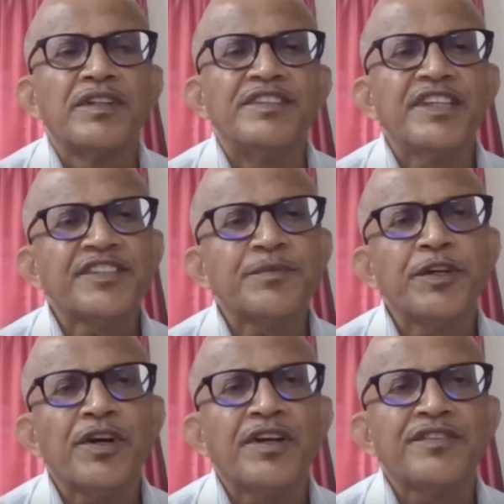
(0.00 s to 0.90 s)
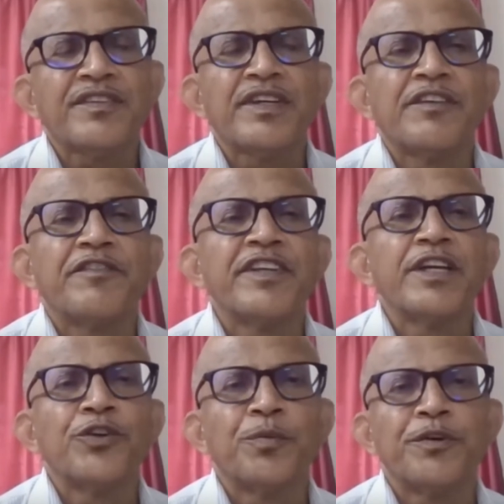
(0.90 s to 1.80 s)
just because a free
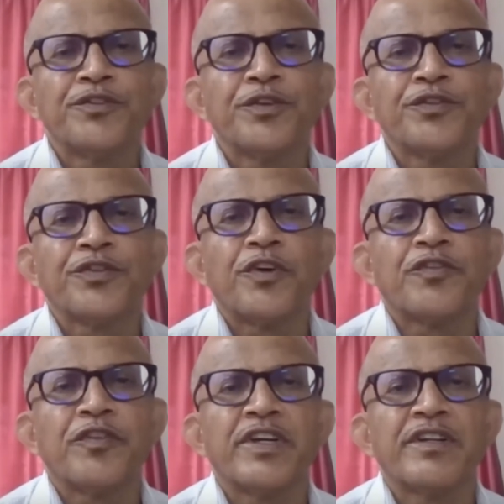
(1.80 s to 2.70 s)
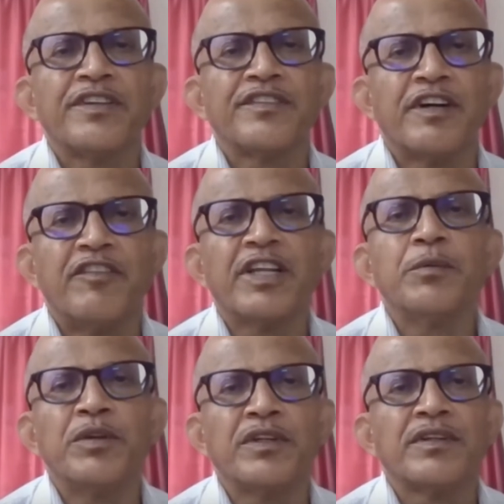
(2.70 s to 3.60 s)
and open source software is
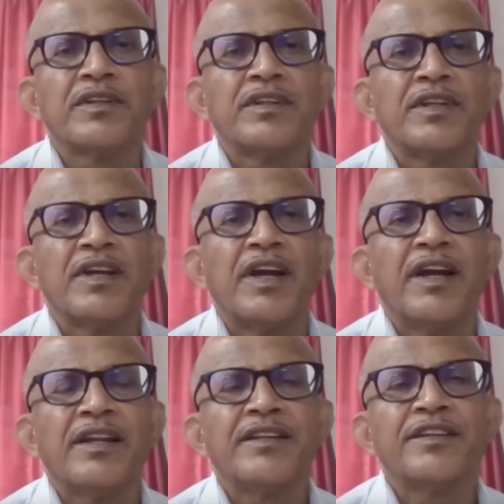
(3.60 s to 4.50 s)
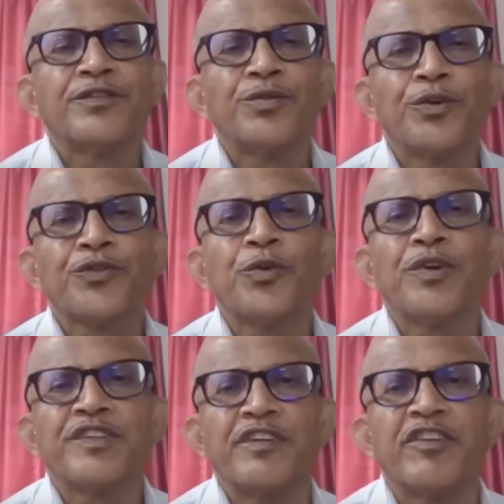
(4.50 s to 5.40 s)
available and the source code
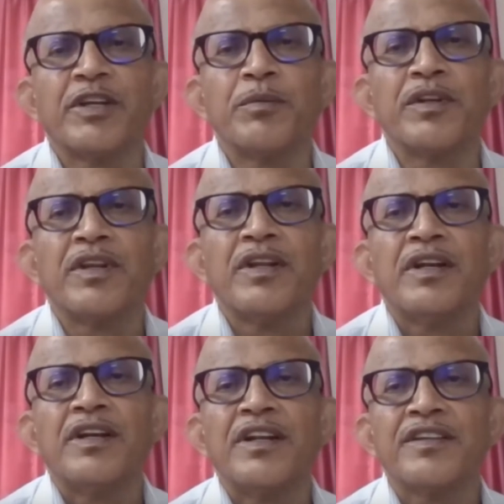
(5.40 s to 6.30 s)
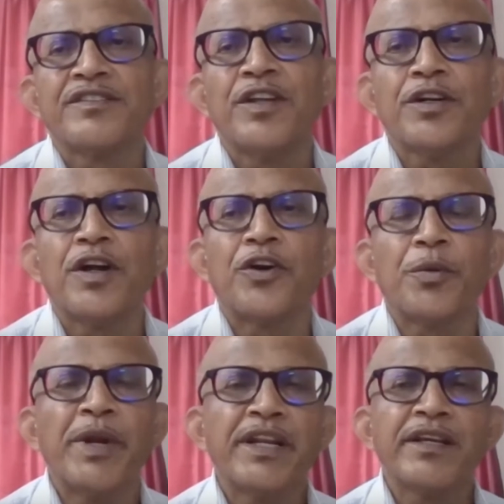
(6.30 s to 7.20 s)
is available does not
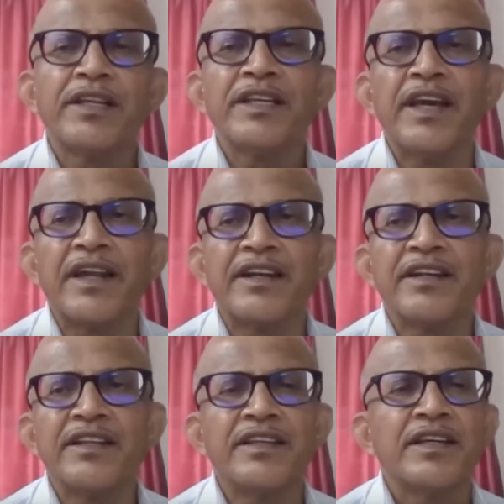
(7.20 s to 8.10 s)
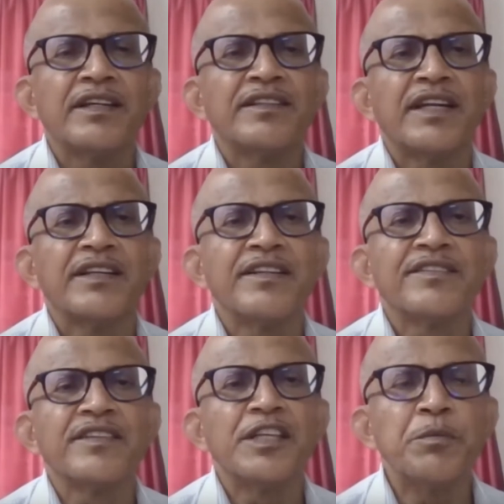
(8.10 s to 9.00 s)
automatically guarantee that it
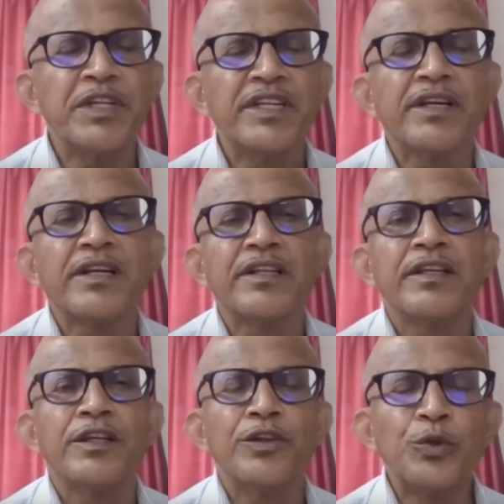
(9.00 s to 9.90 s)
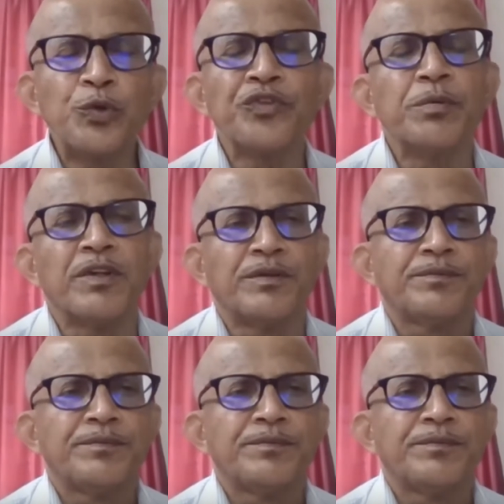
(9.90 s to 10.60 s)
is immediately usable.